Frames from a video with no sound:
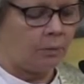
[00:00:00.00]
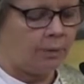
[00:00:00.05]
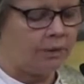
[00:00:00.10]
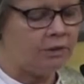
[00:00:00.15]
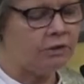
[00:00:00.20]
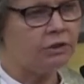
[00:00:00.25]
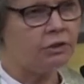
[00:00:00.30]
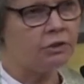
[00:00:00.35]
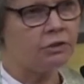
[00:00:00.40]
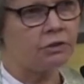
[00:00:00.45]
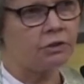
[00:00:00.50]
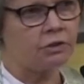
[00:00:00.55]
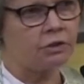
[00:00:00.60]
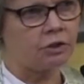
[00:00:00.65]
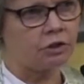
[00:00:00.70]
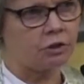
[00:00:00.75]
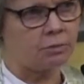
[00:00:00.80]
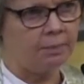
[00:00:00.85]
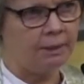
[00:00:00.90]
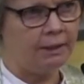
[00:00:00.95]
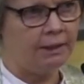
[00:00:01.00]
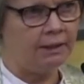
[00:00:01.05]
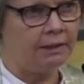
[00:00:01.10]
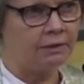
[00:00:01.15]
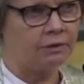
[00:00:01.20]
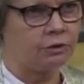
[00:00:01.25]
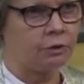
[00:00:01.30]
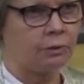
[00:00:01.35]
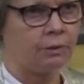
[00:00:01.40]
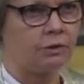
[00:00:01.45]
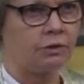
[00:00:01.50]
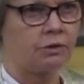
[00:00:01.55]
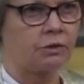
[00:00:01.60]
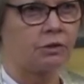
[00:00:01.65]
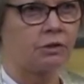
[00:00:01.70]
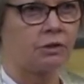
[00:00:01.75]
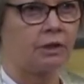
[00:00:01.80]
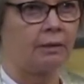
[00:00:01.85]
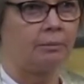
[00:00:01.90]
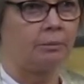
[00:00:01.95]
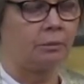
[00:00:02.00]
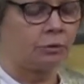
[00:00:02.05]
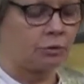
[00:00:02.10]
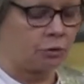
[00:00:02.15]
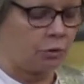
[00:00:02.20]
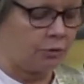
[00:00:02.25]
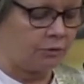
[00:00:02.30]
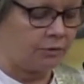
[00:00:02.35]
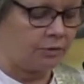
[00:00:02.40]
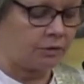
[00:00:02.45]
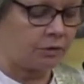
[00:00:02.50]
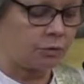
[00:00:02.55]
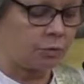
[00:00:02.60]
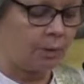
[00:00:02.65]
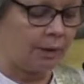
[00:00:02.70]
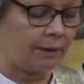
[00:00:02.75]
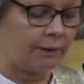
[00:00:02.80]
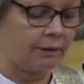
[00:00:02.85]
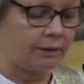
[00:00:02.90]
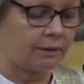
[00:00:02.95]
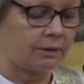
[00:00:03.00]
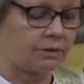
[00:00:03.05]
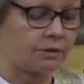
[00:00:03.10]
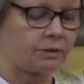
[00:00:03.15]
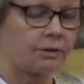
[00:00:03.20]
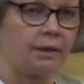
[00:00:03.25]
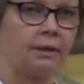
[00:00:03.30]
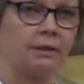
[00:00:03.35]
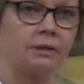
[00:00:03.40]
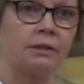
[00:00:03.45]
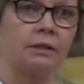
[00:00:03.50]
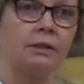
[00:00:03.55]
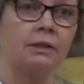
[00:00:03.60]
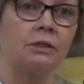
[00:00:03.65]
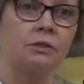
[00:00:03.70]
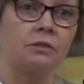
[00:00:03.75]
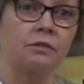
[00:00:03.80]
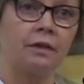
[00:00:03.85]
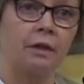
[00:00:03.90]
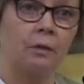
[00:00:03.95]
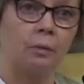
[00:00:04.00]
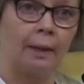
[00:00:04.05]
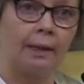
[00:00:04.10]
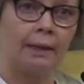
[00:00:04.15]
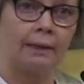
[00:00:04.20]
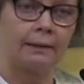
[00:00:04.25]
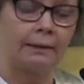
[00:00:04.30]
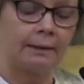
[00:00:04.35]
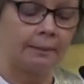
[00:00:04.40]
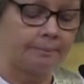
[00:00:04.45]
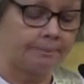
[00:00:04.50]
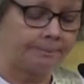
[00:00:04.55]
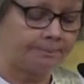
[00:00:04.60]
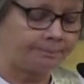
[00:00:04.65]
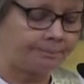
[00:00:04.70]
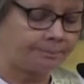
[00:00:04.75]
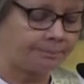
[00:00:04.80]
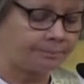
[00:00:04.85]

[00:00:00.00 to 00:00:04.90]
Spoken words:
When Jesus is speaking to his disciples of this oneness as he is farewelling them,